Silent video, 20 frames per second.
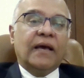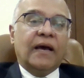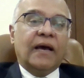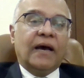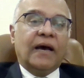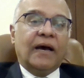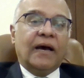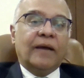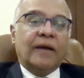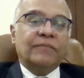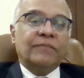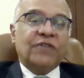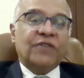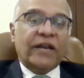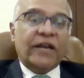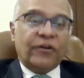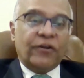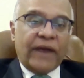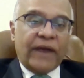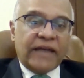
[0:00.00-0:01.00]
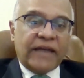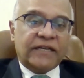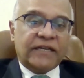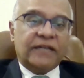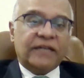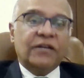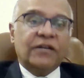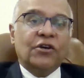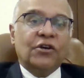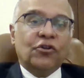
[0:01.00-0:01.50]

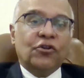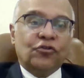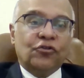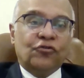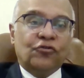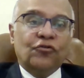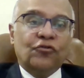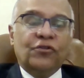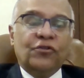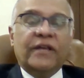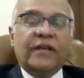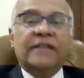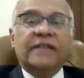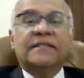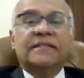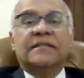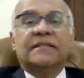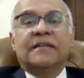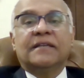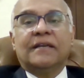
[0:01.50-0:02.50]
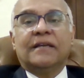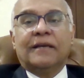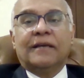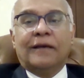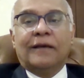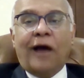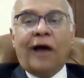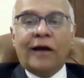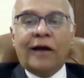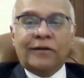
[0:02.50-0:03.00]
generated through this
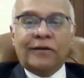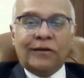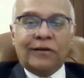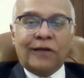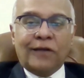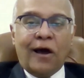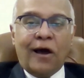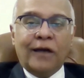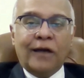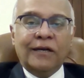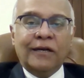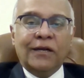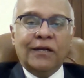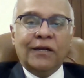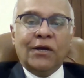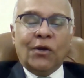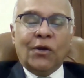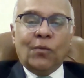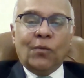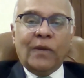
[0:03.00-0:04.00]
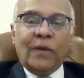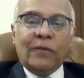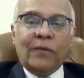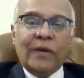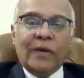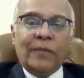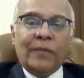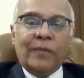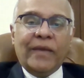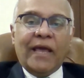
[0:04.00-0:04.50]
Oncothon, we
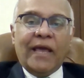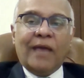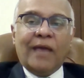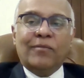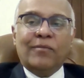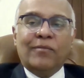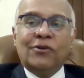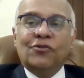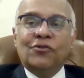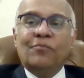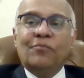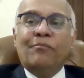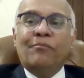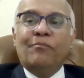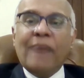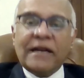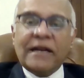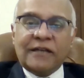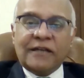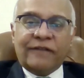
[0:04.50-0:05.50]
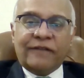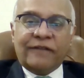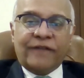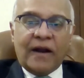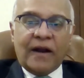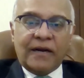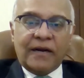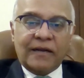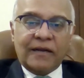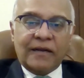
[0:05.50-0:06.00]
will be able to better
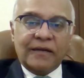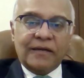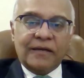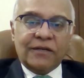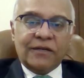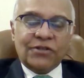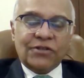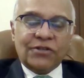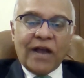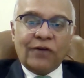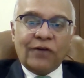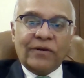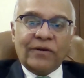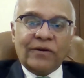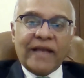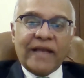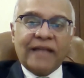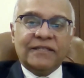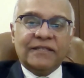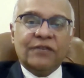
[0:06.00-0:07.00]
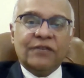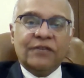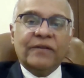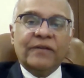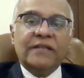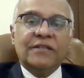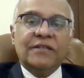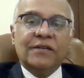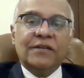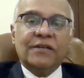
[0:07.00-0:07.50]
fund childhood cancer
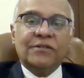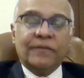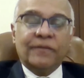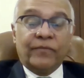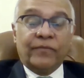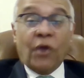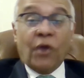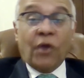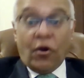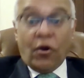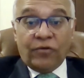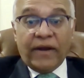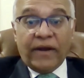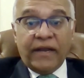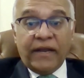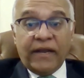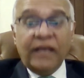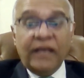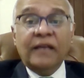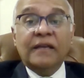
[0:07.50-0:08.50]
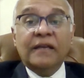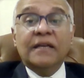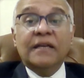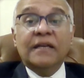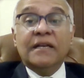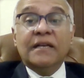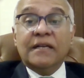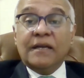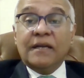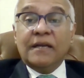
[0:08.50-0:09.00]
research. Already,
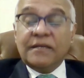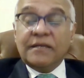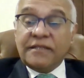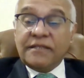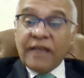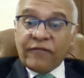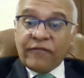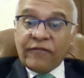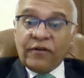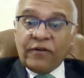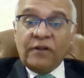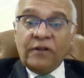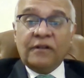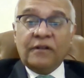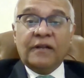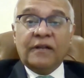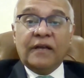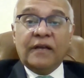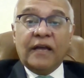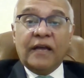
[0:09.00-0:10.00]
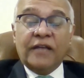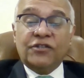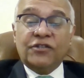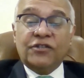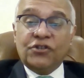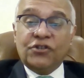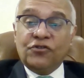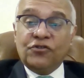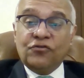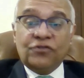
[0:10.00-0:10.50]
several
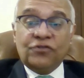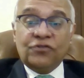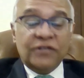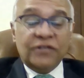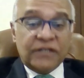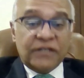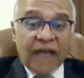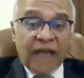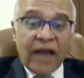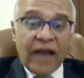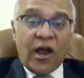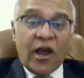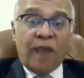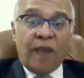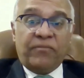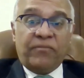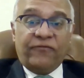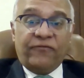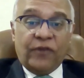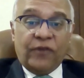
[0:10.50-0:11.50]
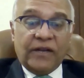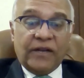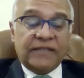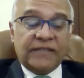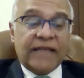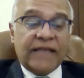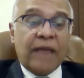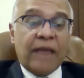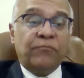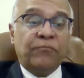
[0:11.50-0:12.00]
institutions, SIOP, for
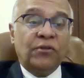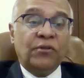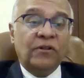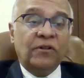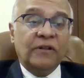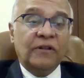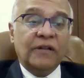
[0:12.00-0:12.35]
example,